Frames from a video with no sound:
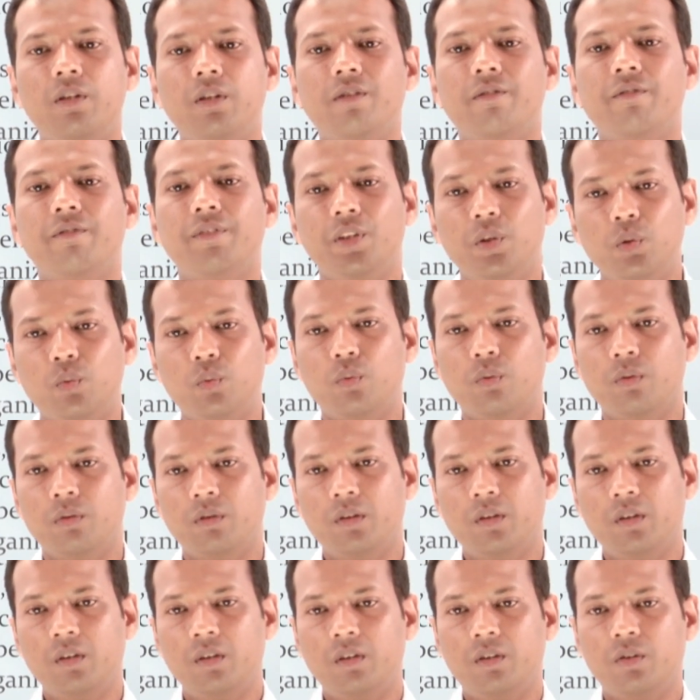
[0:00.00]
view
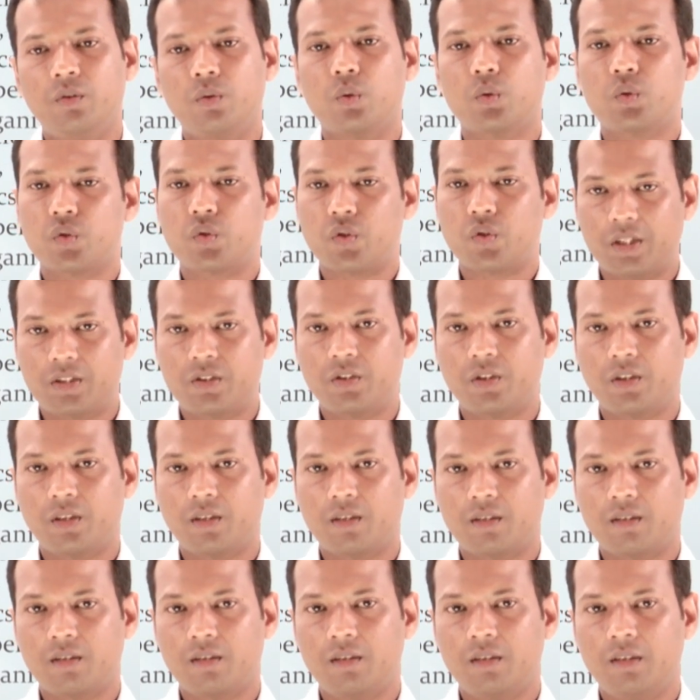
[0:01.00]
those structure
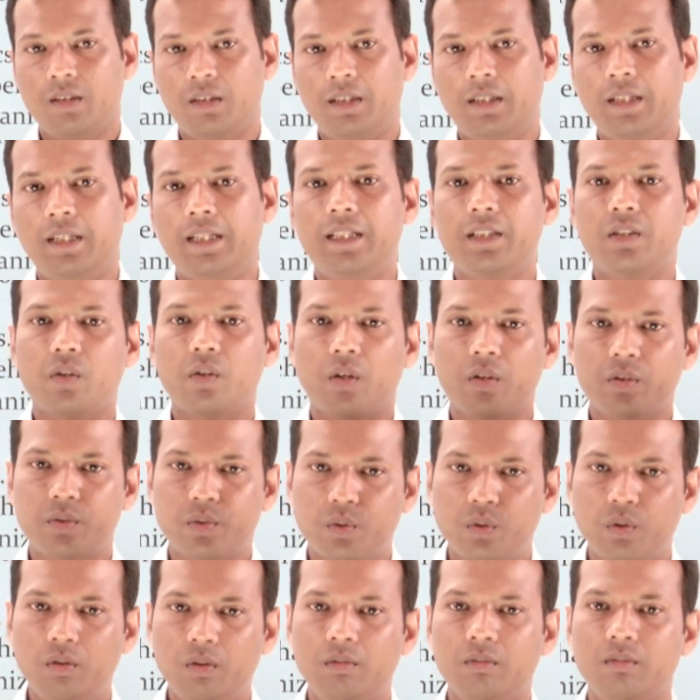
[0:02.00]
is
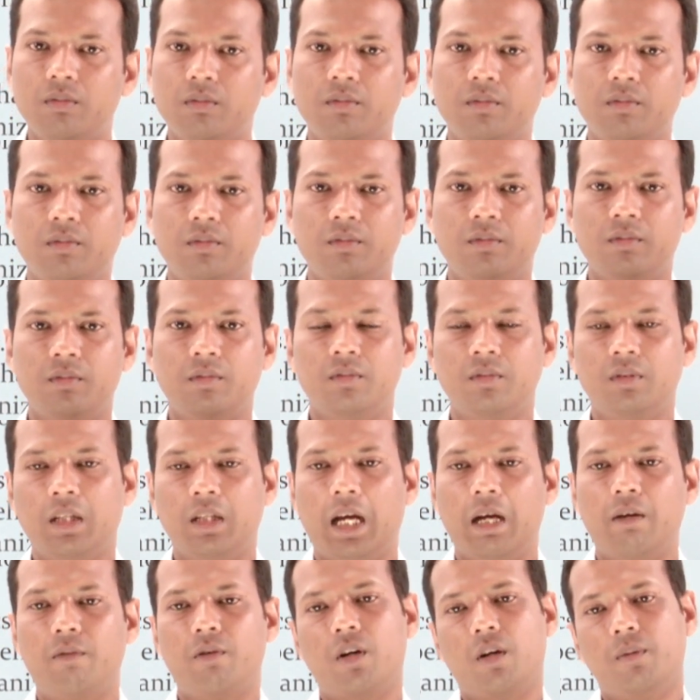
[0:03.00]
also
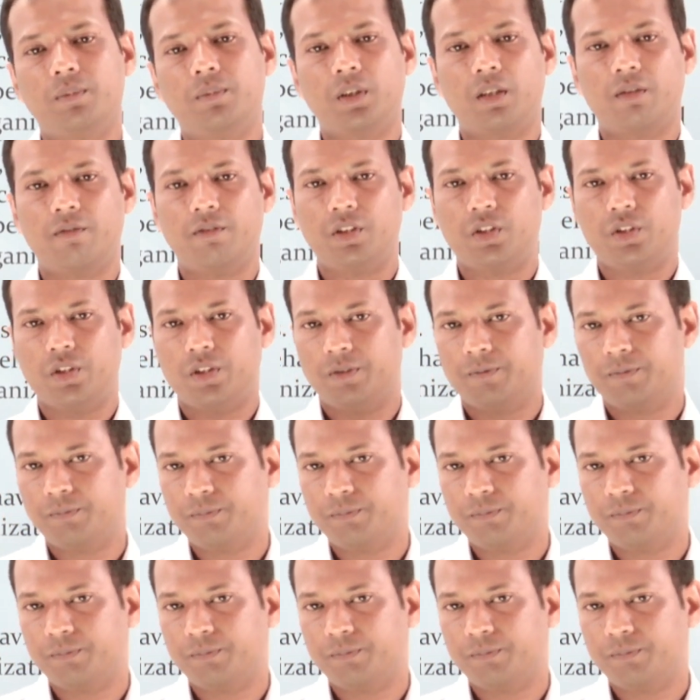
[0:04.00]
our observation.